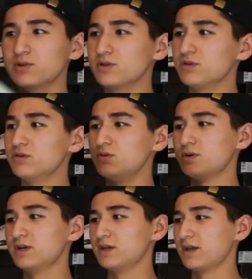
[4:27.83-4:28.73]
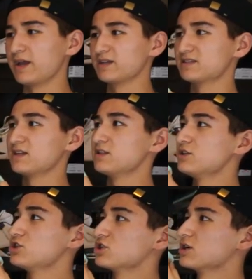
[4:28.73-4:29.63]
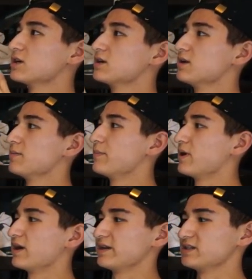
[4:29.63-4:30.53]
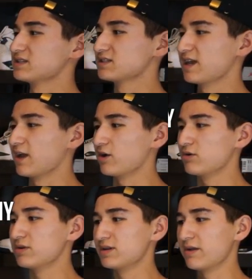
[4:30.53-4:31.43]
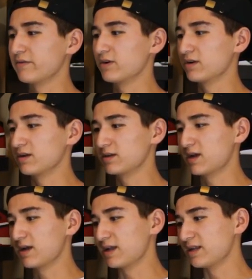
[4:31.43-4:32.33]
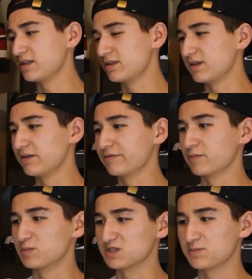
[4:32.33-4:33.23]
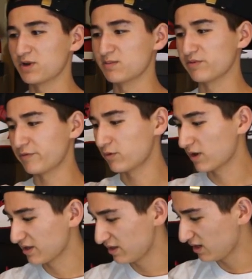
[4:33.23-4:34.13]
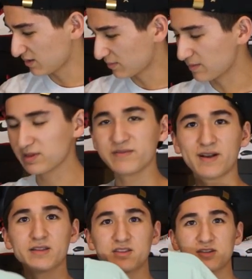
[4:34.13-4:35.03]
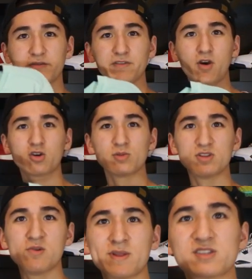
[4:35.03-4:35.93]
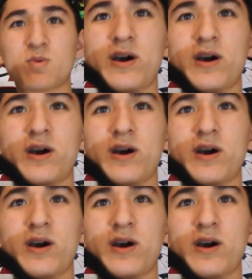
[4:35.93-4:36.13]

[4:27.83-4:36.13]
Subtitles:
blue extended shirt by Scout. Never got anything from this brand before. I believe I got this off Carmelo. That's